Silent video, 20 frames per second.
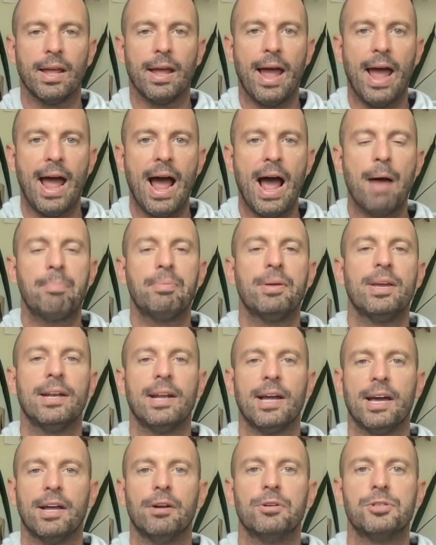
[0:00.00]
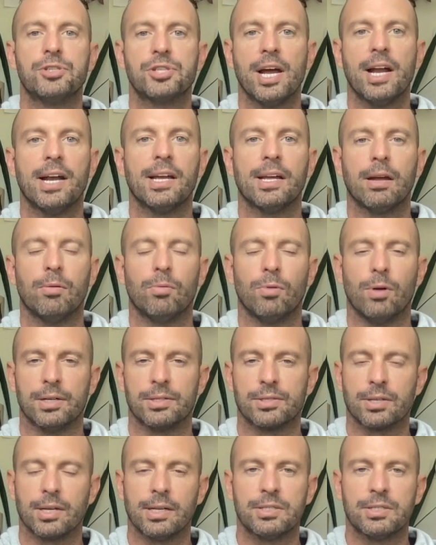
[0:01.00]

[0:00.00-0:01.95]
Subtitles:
happy and energetic it was.